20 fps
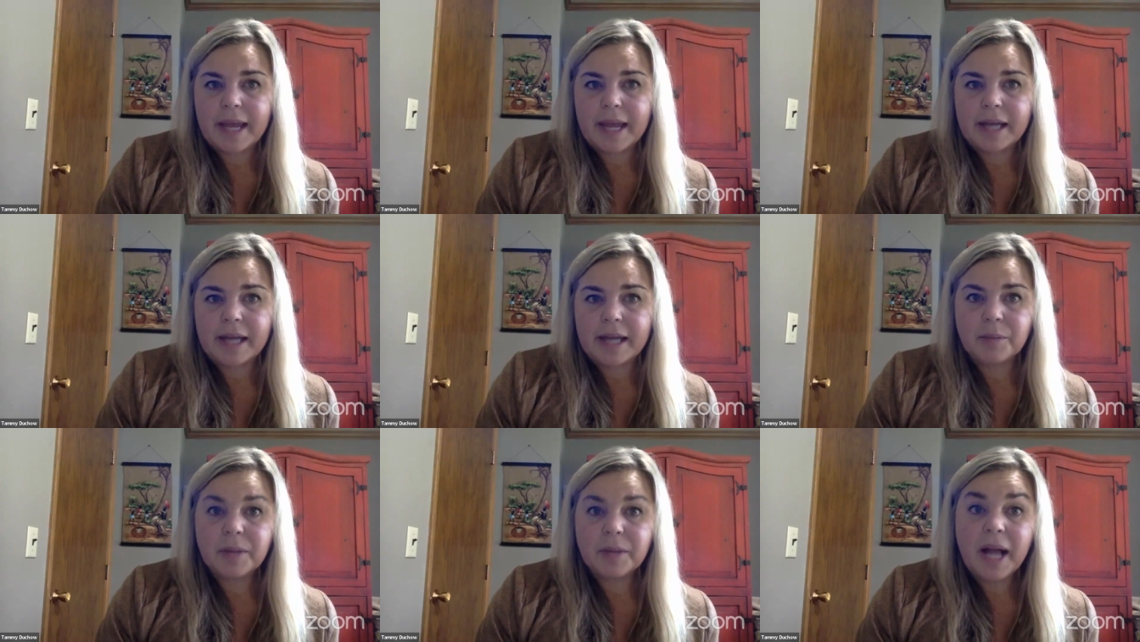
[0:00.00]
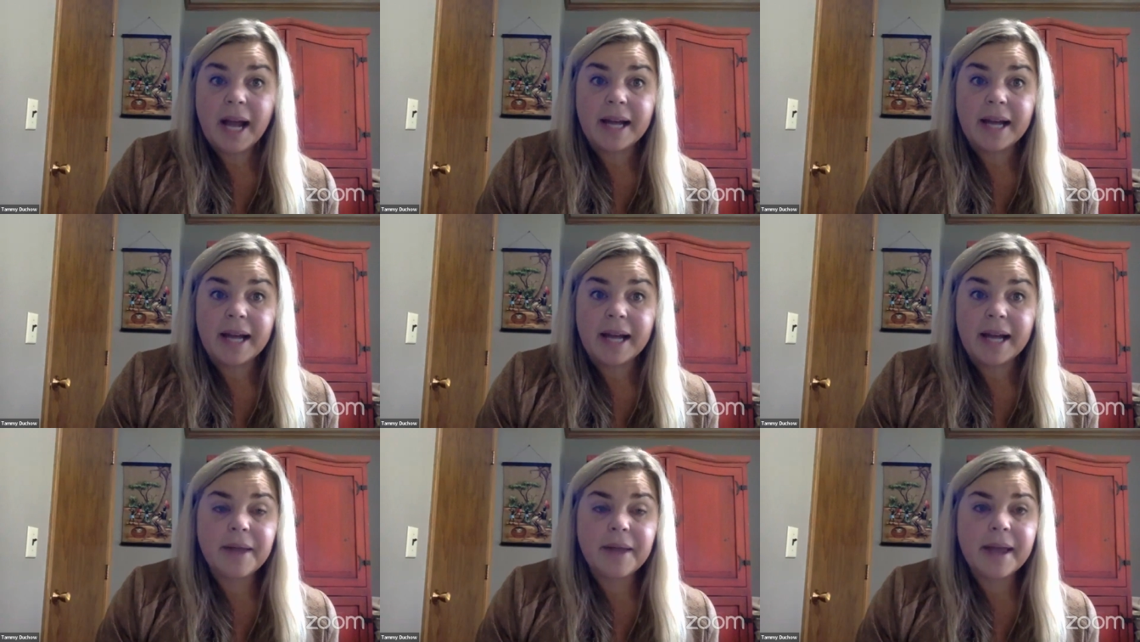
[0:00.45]
And
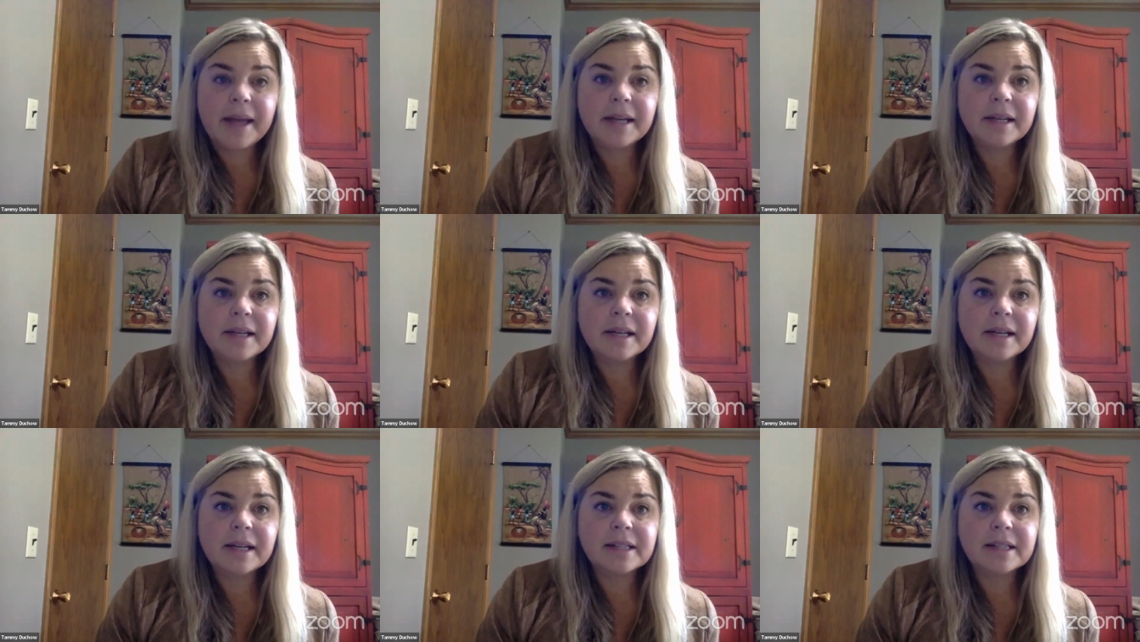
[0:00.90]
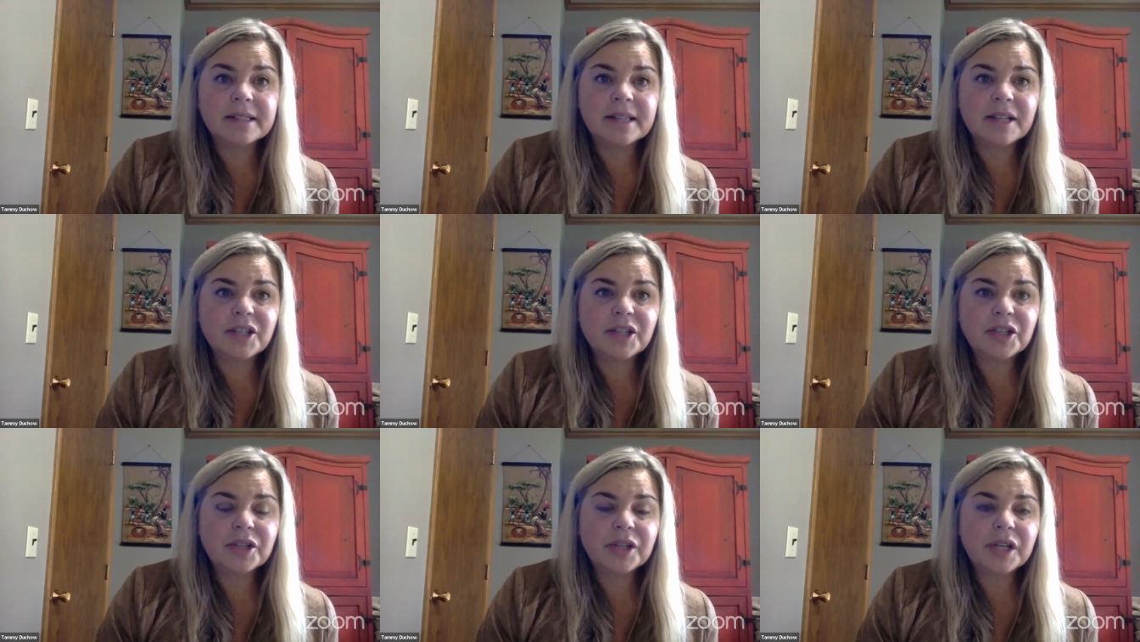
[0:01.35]
apply. And
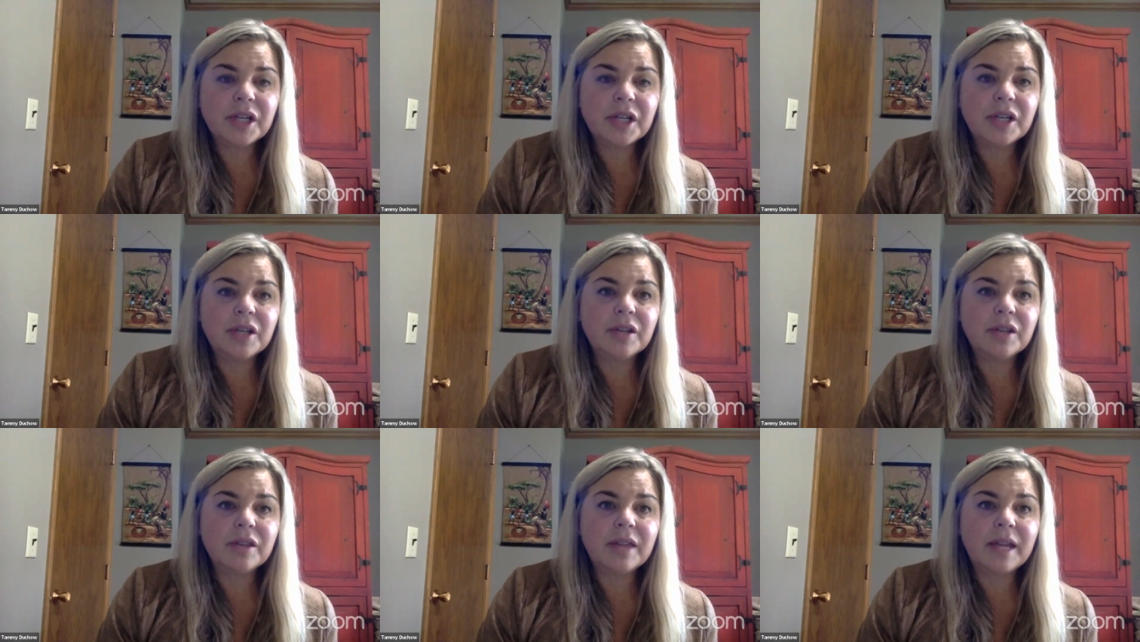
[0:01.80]
essentially,